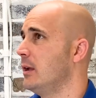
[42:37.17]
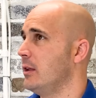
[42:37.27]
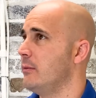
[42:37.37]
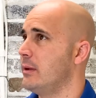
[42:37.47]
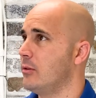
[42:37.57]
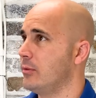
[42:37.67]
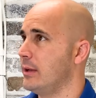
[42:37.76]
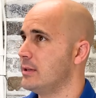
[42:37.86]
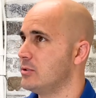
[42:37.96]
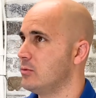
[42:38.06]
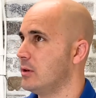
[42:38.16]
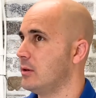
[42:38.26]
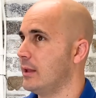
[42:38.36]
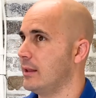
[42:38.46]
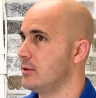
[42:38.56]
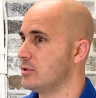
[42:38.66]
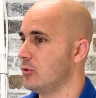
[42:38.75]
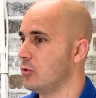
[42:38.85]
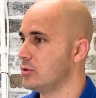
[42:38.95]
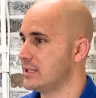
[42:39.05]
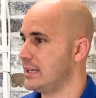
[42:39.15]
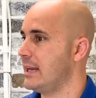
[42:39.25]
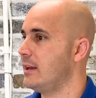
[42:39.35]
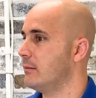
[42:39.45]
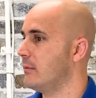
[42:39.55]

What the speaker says: in arenas where like there's a whole stadium